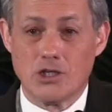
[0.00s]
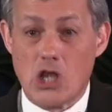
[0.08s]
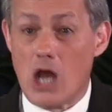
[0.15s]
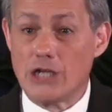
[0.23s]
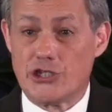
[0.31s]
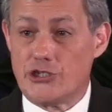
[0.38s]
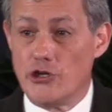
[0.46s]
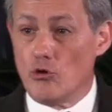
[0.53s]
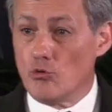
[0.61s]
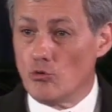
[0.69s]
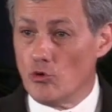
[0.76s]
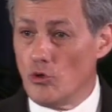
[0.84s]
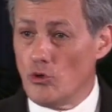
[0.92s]
God still
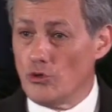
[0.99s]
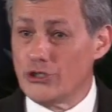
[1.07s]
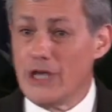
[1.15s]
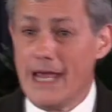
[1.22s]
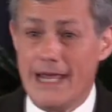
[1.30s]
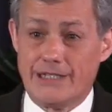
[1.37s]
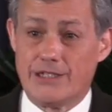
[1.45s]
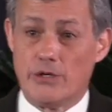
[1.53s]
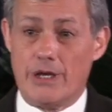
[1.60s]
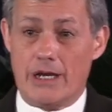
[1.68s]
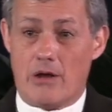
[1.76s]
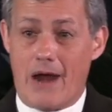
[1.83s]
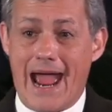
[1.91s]
rules, he still
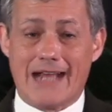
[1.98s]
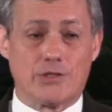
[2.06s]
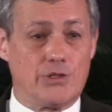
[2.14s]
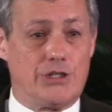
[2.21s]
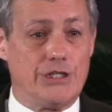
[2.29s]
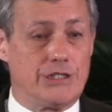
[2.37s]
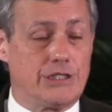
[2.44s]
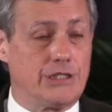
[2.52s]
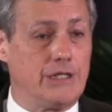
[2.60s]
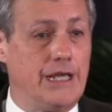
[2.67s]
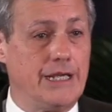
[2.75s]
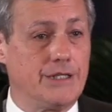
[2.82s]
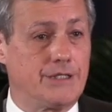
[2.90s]
interacts with his,
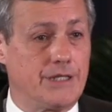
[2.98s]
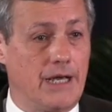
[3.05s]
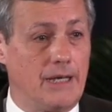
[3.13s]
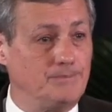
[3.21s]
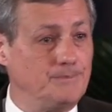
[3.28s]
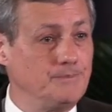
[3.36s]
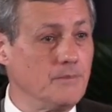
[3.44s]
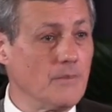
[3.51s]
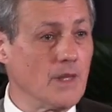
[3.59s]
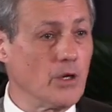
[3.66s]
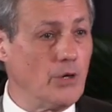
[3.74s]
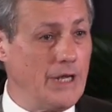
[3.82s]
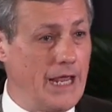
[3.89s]
his um,
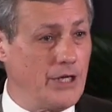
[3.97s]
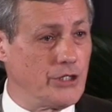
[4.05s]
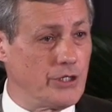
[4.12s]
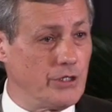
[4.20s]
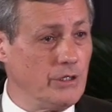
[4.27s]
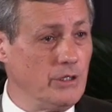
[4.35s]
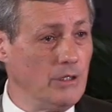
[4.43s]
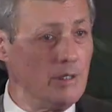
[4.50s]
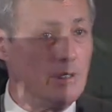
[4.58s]
creation.